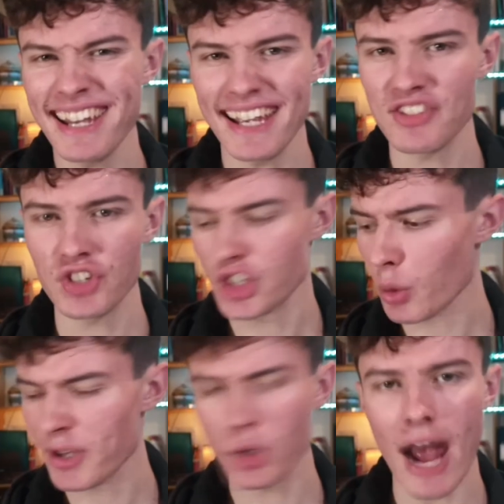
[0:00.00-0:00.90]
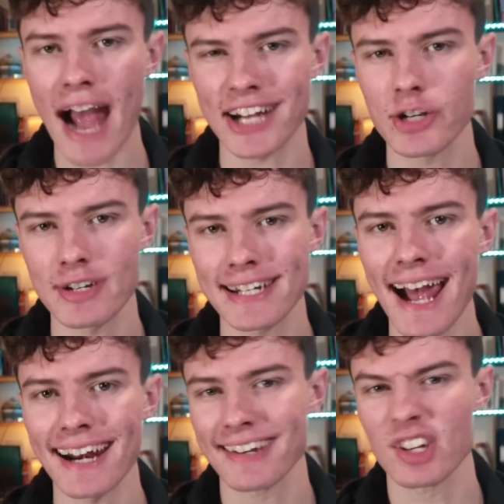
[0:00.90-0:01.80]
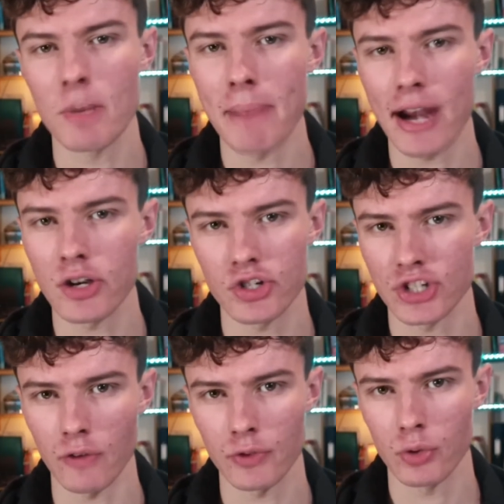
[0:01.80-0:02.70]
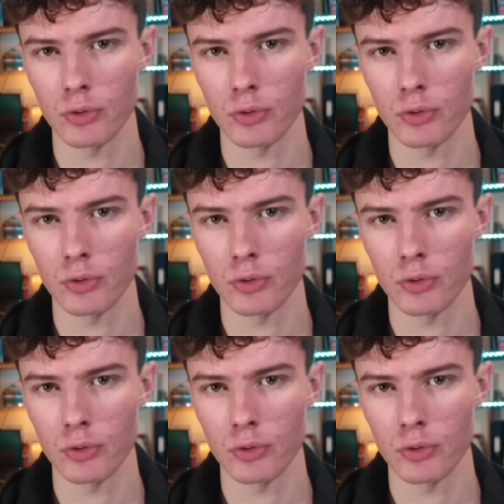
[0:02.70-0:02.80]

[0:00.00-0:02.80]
isn't showing you accurate data to compare yourself to.